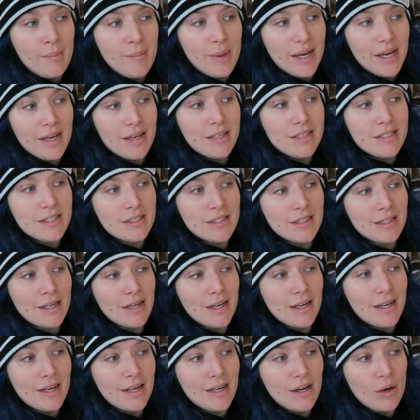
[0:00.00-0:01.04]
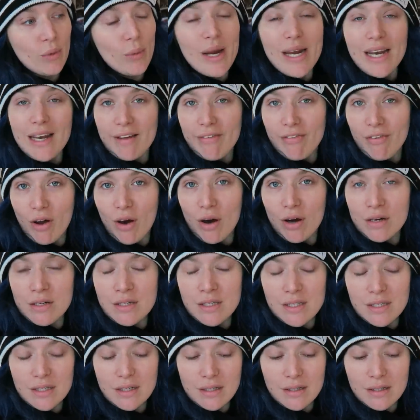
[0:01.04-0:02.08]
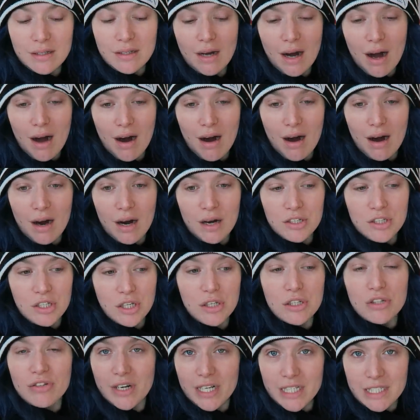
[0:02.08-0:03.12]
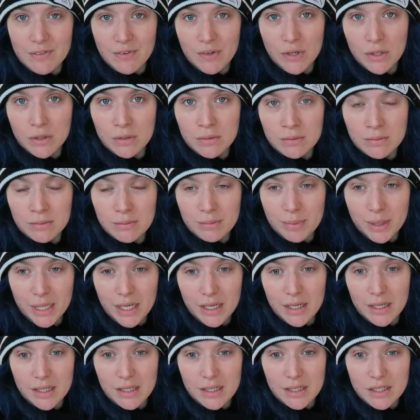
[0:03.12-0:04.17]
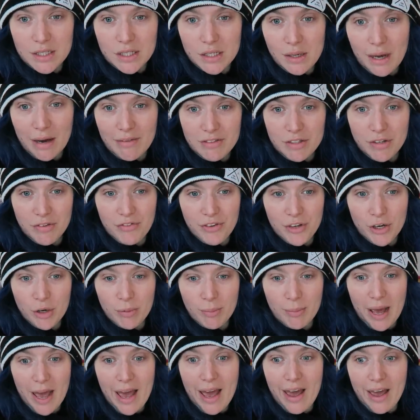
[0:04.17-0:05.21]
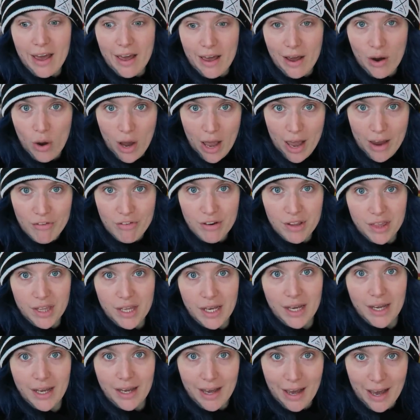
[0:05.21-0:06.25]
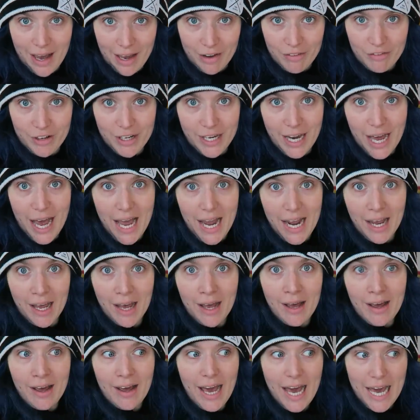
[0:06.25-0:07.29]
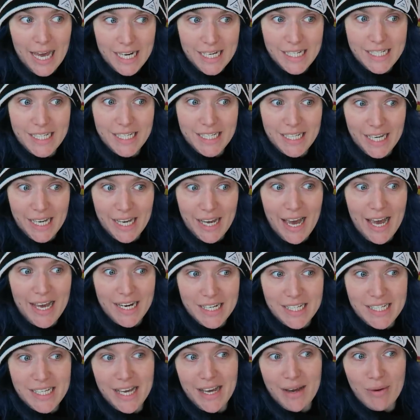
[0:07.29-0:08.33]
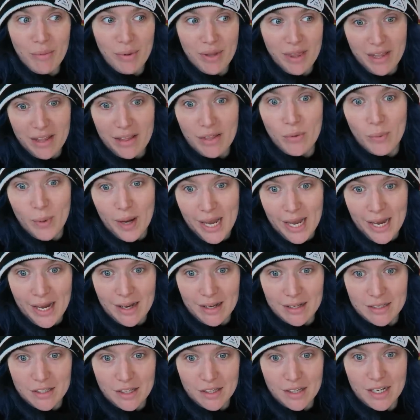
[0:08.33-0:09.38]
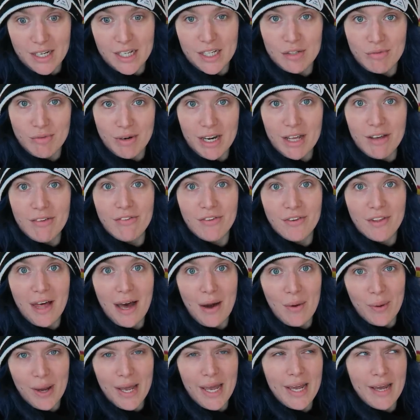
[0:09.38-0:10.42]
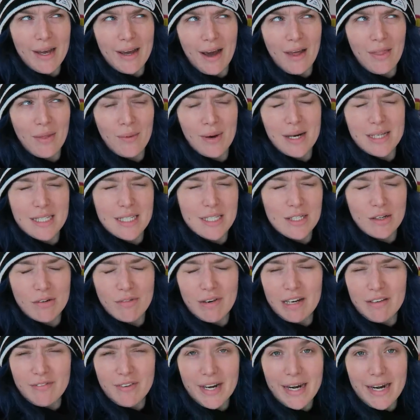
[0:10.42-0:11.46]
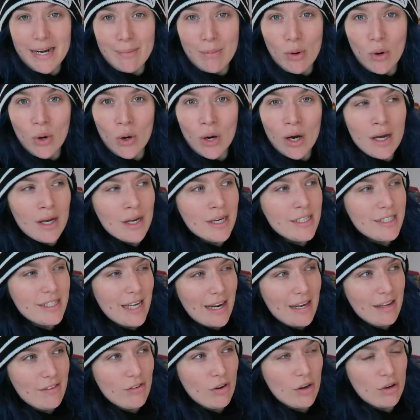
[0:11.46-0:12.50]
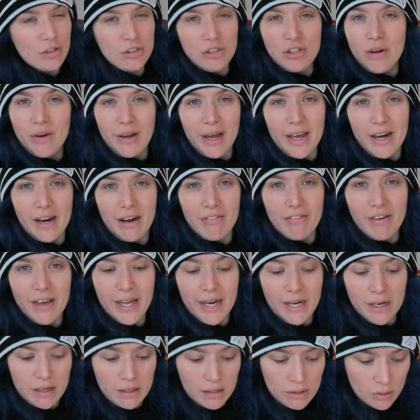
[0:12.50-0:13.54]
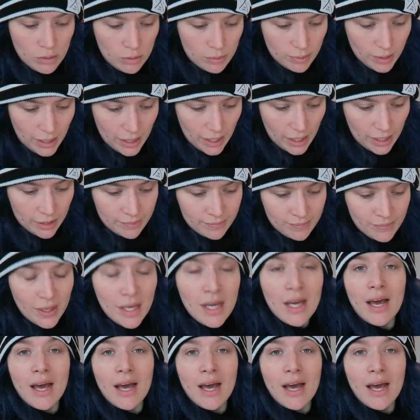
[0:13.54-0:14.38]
because weekly vlogs are too stressful because you have to film everything every day edited it edit it within the week so that it's ready for that week otherwise it's not relevant anymore daily vlogs you don't get enough in oh hello